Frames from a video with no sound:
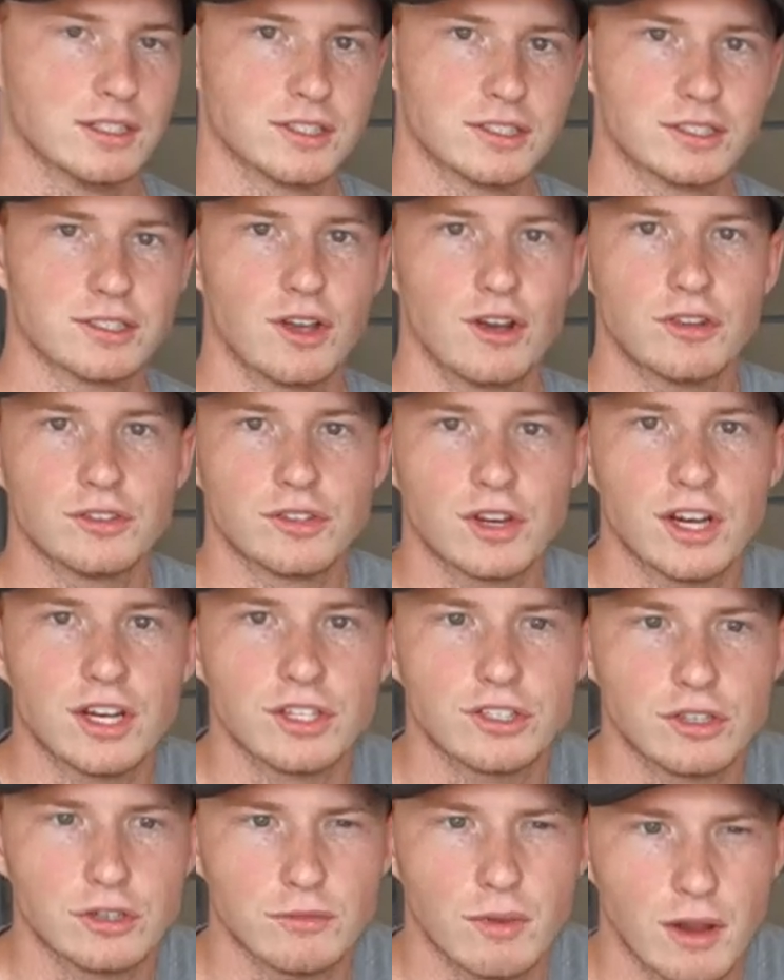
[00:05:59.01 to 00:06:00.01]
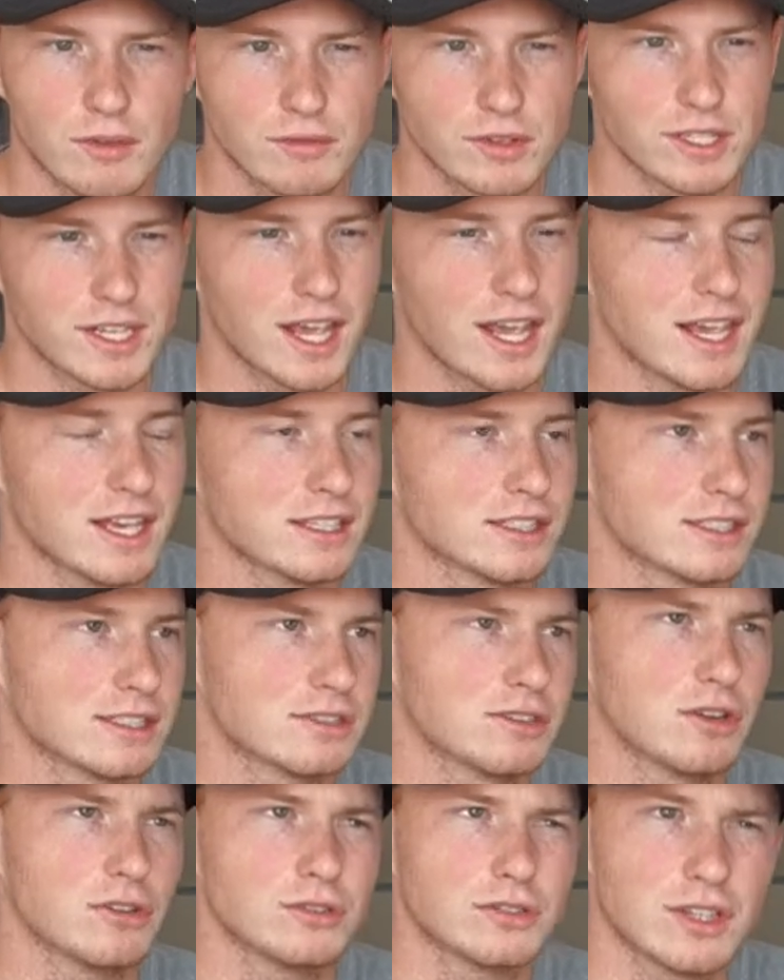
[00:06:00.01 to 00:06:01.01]
Just don't try to do them every day and
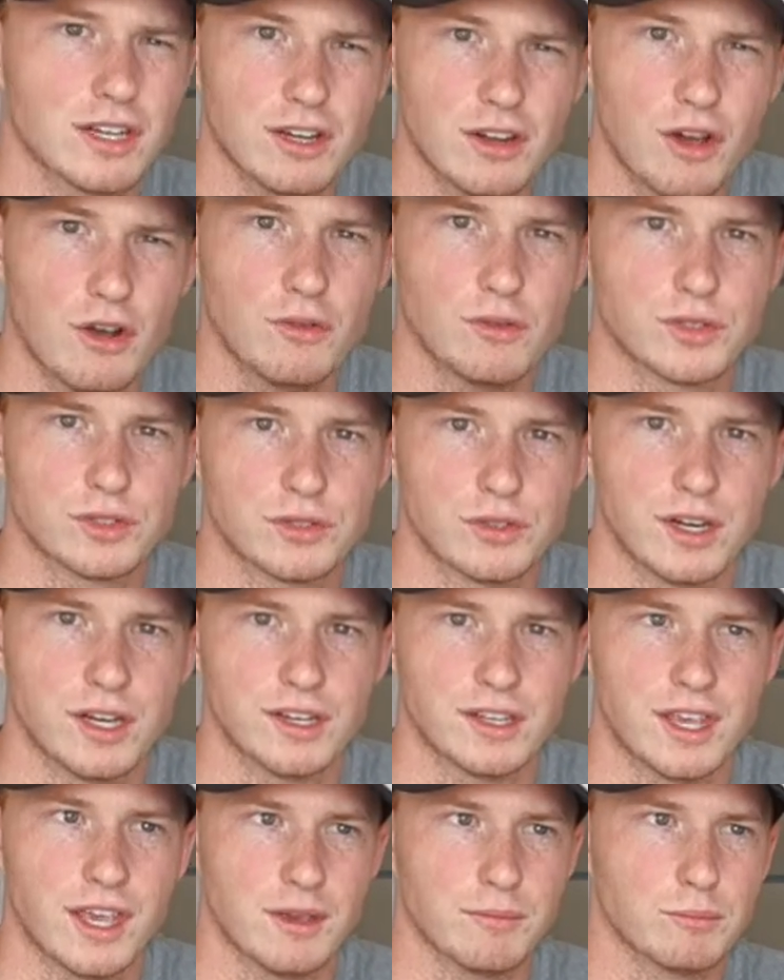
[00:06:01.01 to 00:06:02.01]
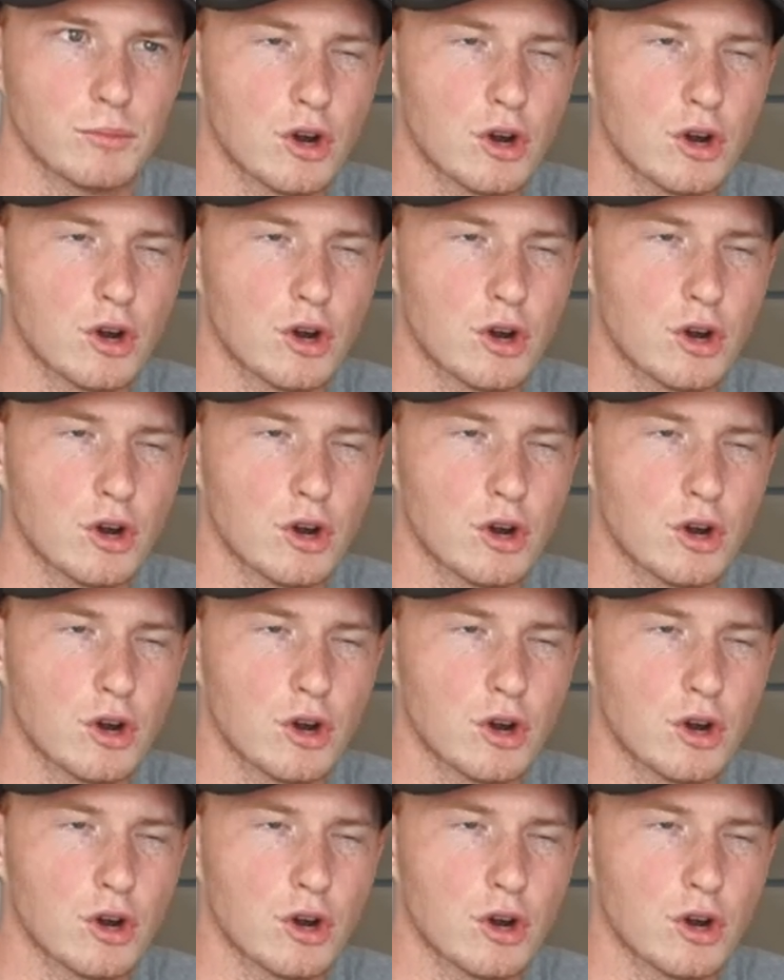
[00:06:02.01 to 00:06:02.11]
just don't try to overtrain, okay?